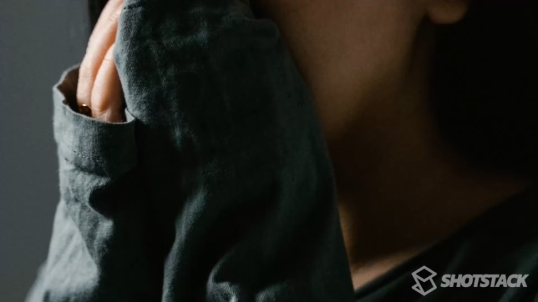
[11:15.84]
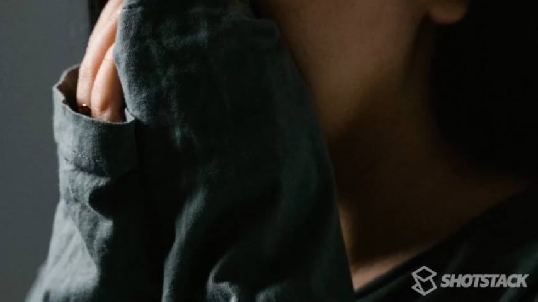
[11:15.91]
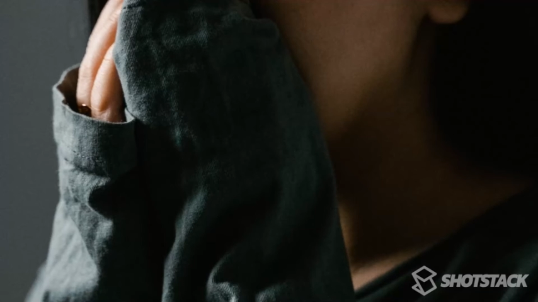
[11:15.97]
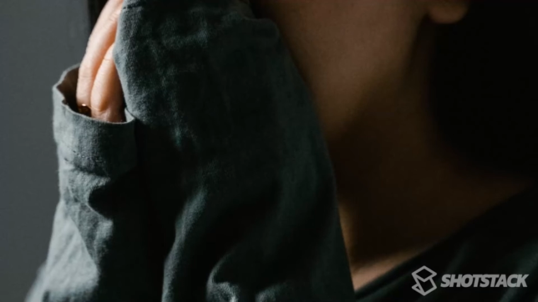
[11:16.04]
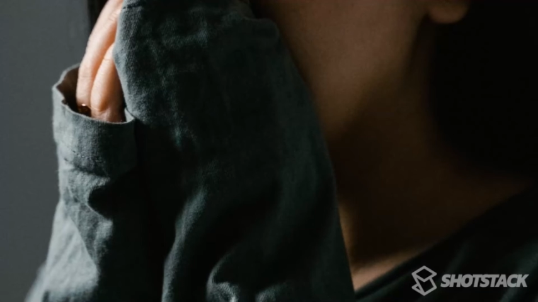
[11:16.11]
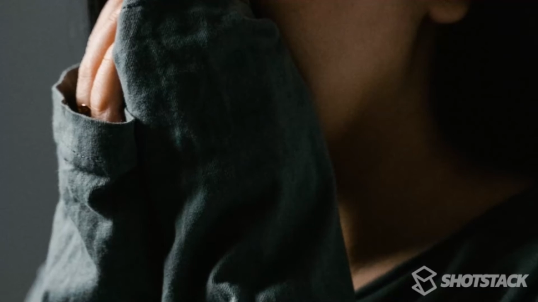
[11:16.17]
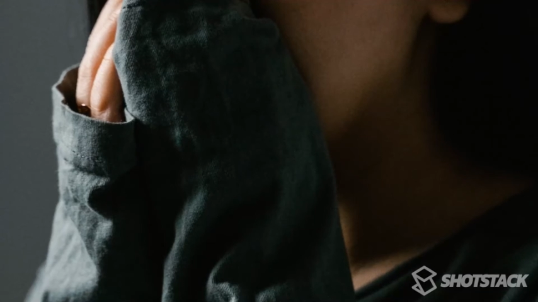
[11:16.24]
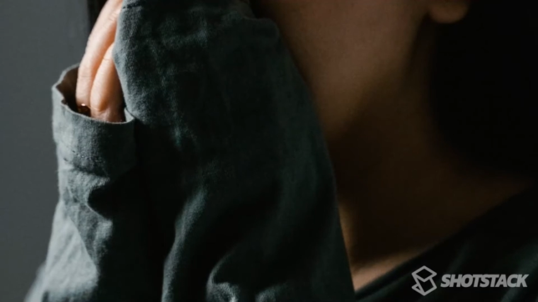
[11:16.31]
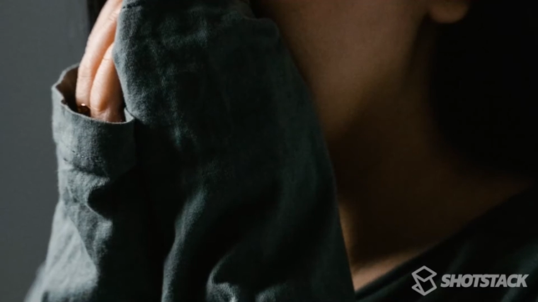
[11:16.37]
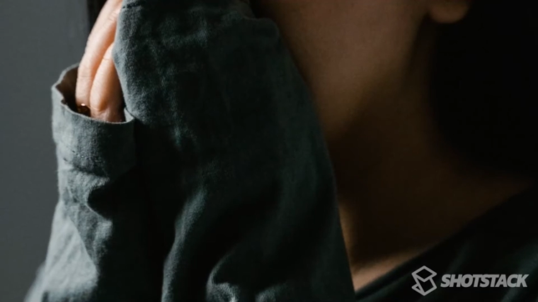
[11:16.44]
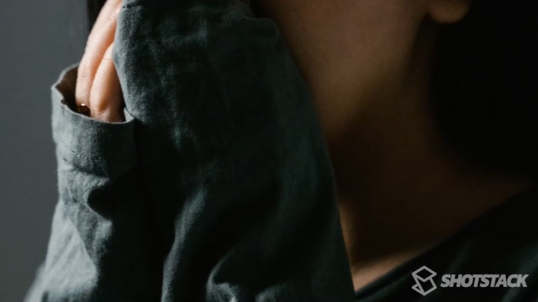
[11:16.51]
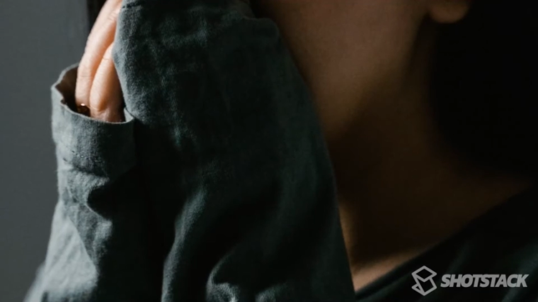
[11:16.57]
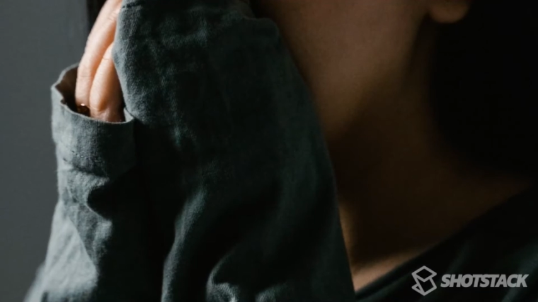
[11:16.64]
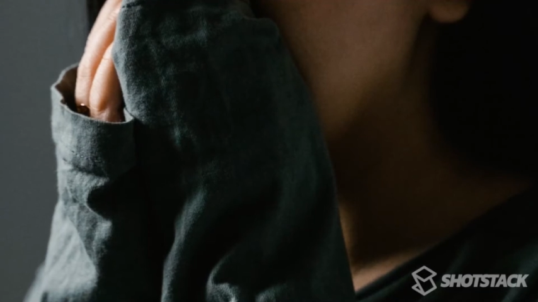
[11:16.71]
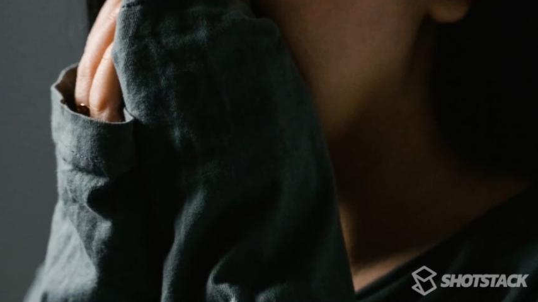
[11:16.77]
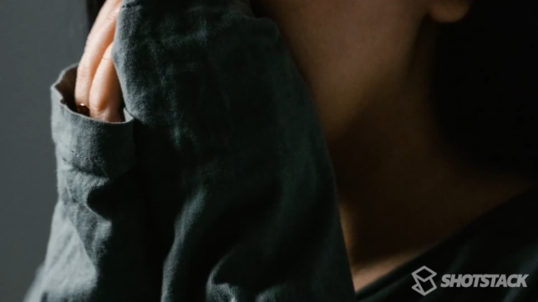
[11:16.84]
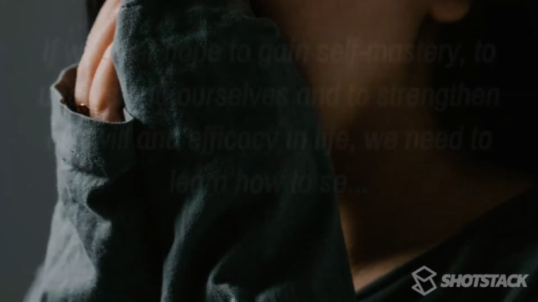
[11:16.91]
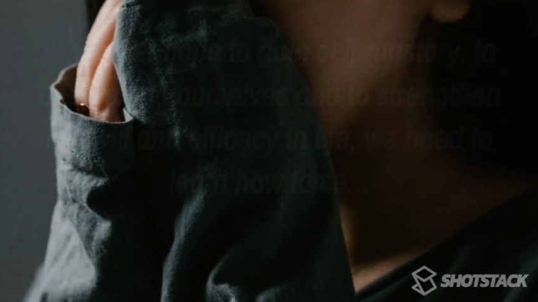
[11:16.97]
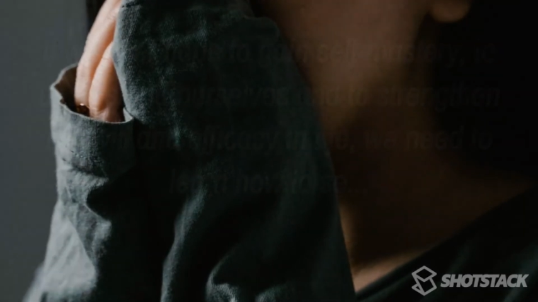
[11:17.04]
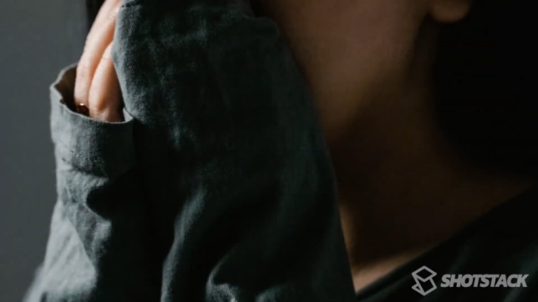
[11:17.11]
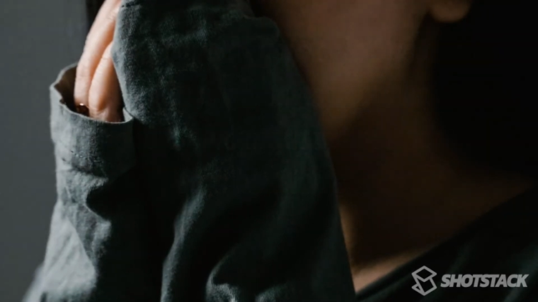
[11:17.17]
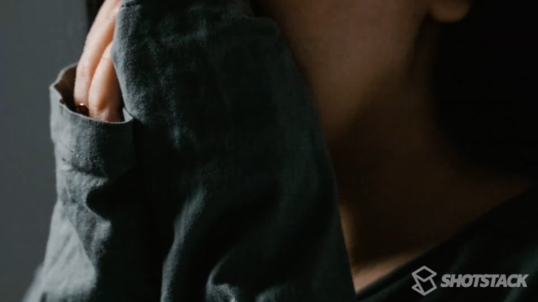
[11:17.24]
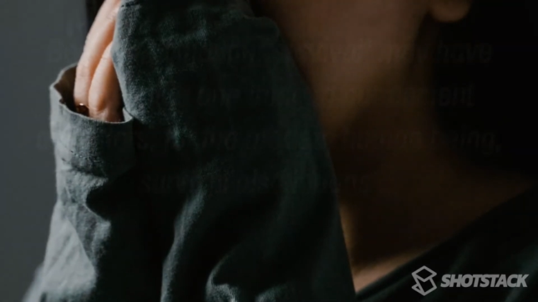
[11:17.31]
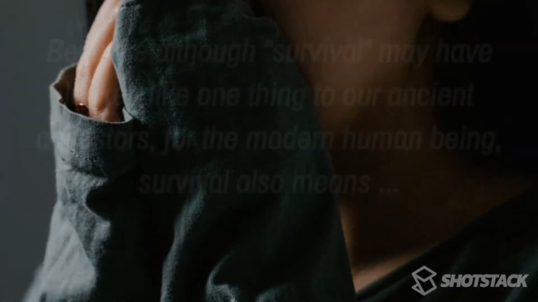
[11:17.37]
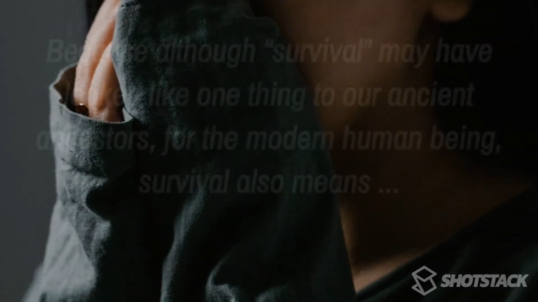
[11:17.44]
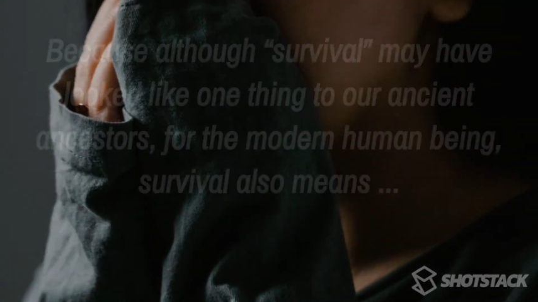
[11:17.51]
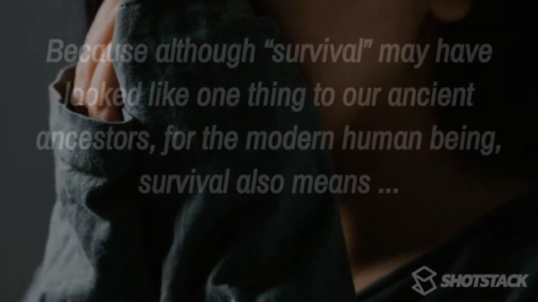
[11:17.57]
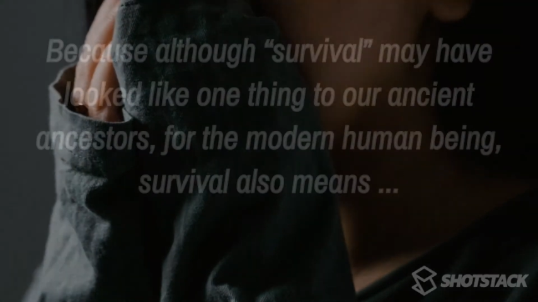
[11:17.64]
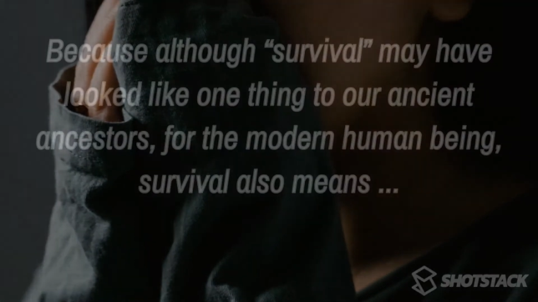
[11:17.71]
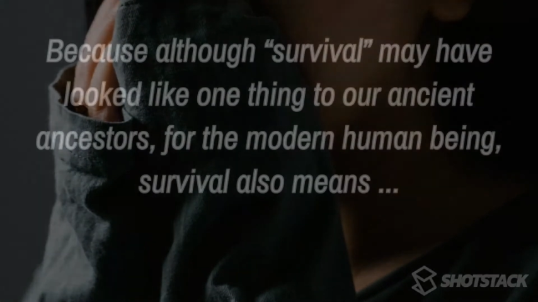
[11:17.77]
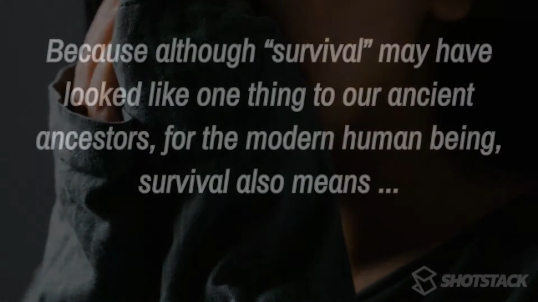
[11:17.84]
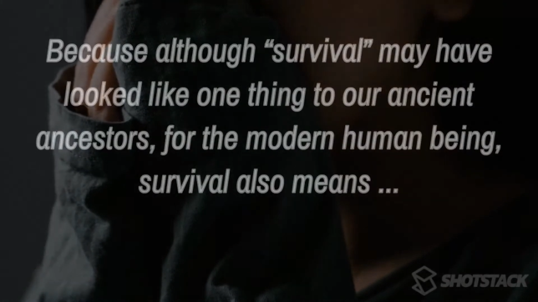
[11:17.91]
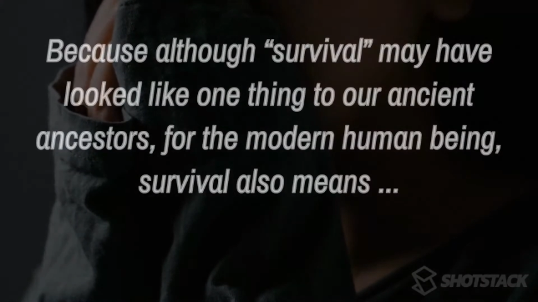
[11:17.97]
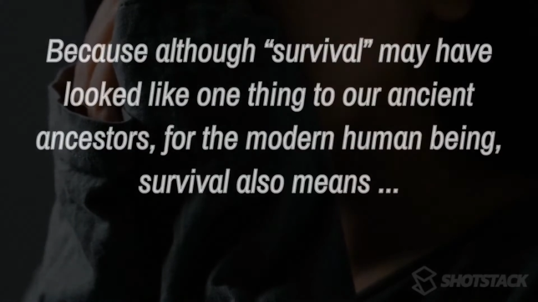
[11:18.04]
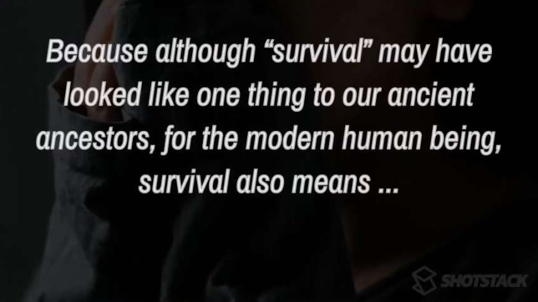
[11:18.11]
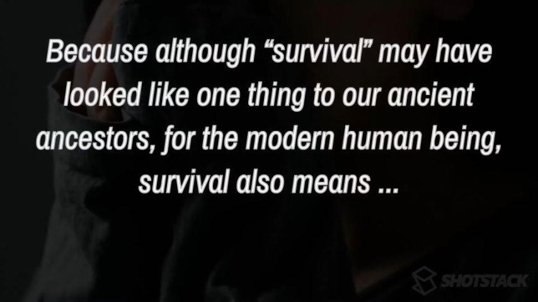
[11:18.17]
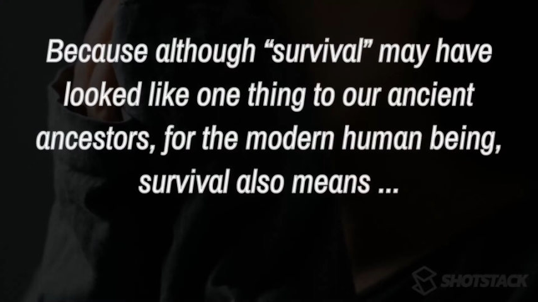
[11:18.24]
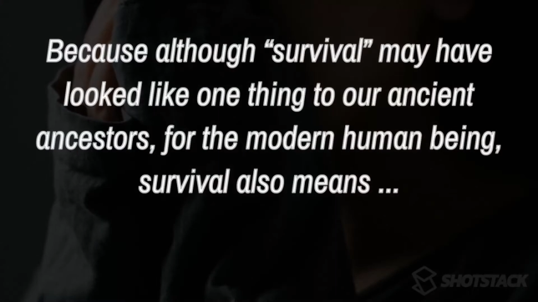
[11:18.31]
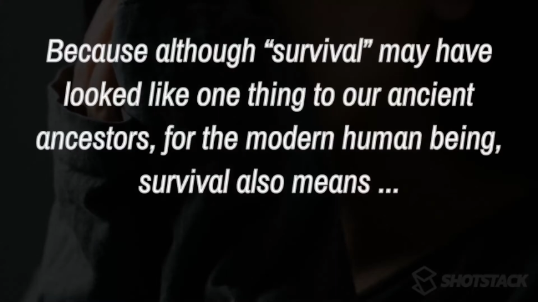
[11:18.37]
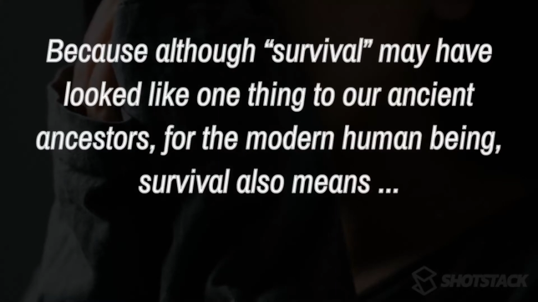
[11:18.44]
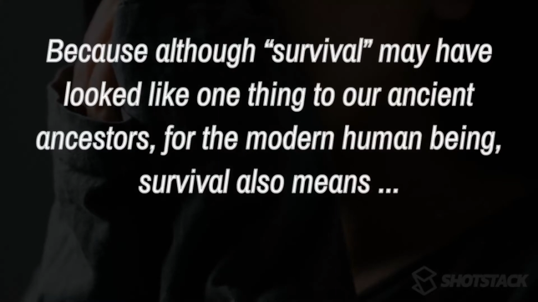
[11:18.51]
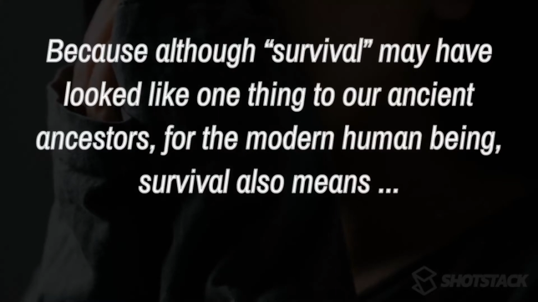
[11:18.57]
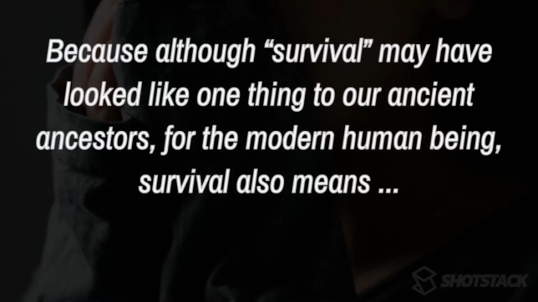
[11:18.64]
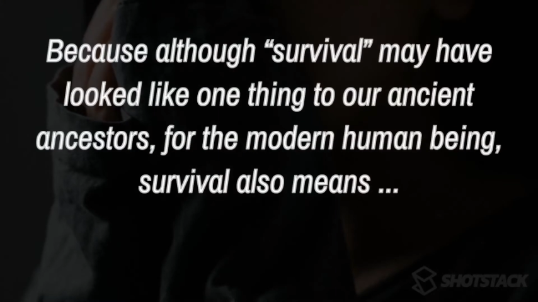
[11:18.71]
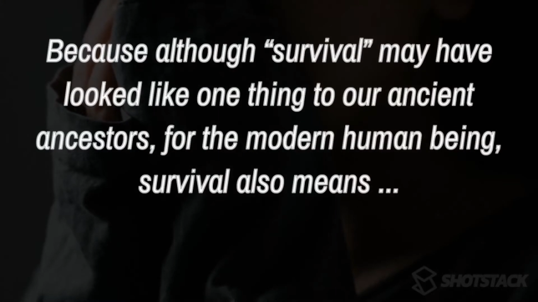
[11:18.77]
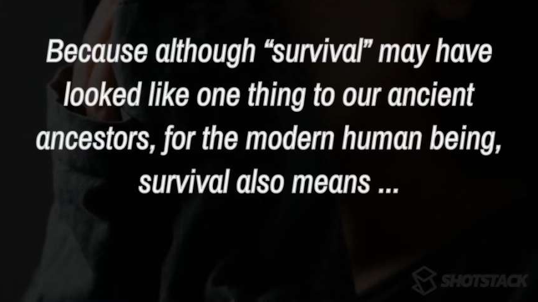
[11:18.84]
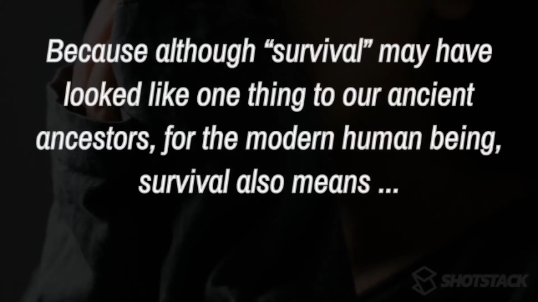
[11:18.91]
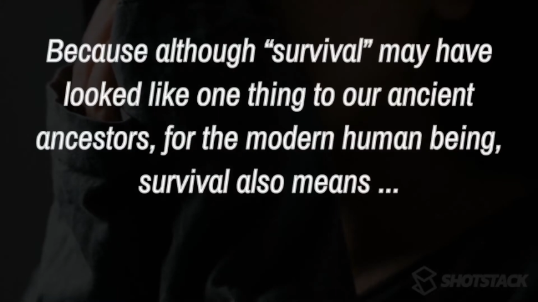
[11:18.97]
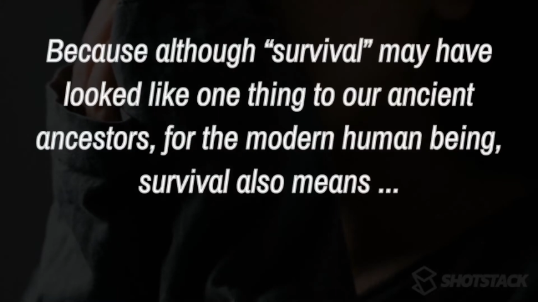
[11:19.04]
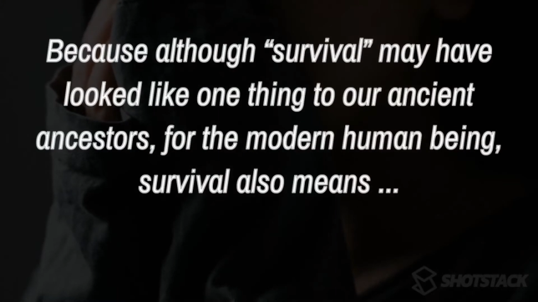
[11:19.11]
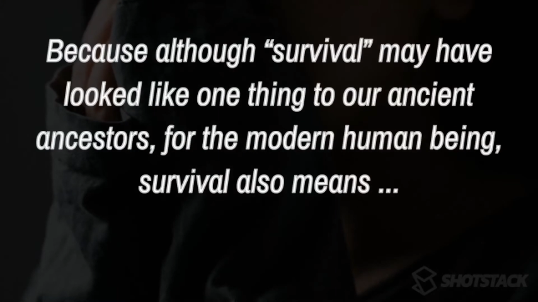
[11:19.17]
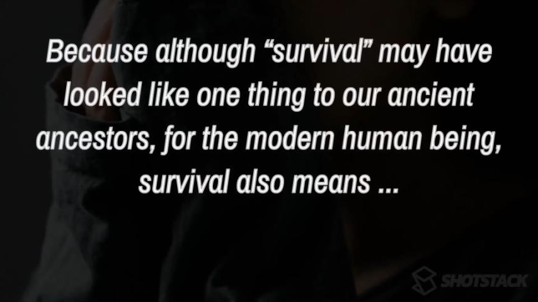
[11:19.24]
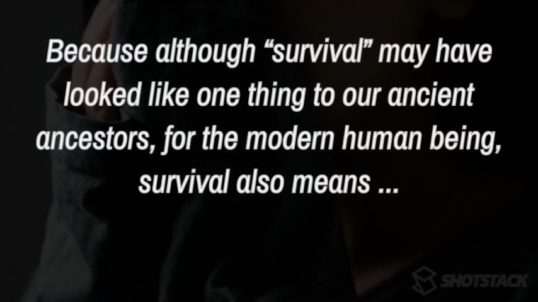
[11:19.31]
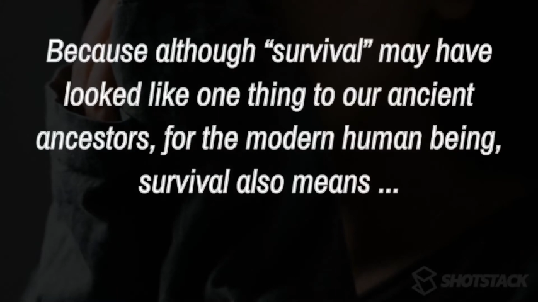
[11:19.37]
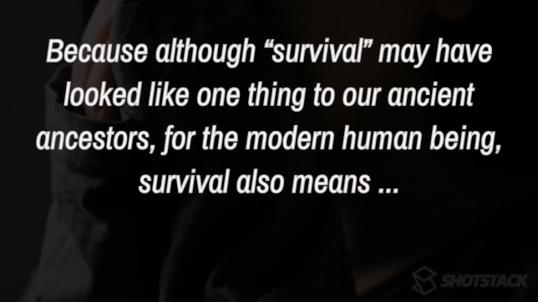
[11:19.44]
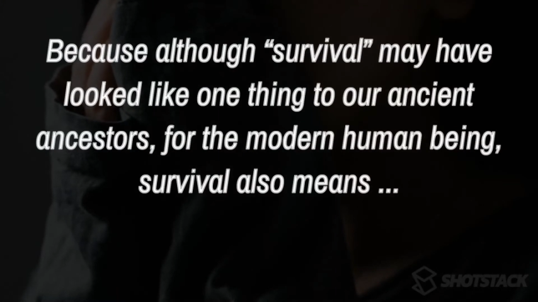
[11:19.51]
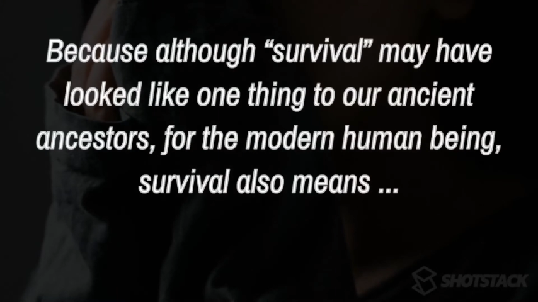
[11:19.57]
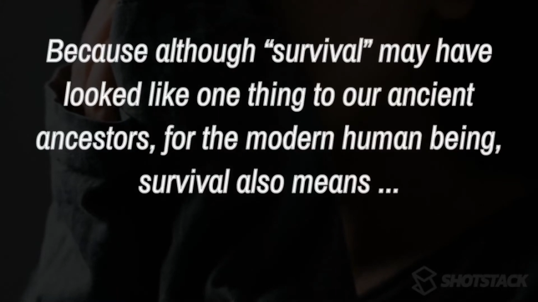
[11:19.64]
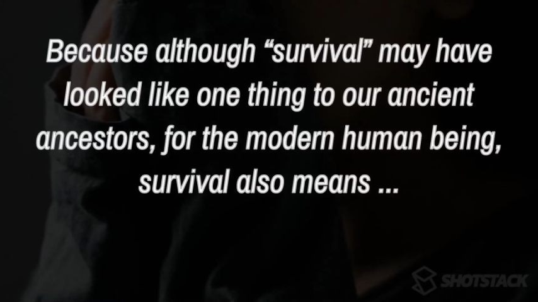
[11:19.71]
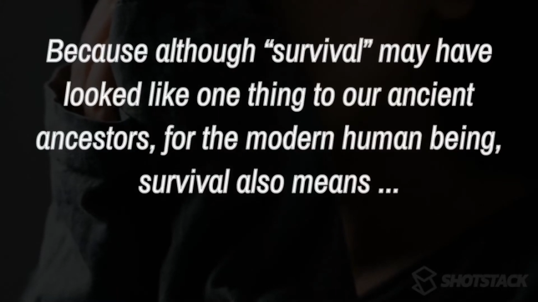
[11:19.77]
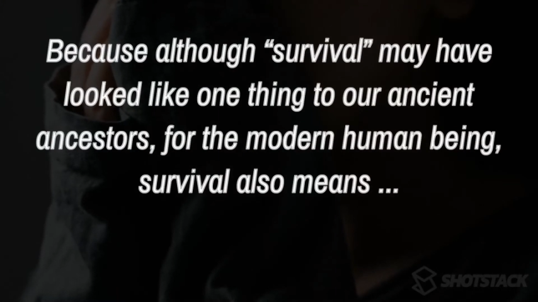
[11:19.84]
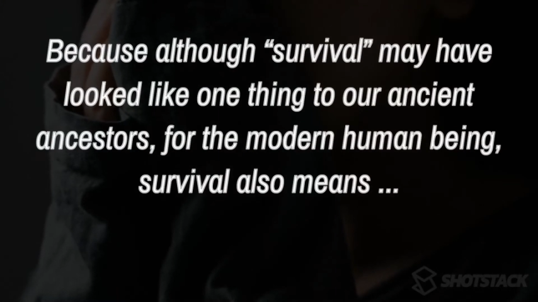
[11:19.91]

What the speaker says: (no speaker visible)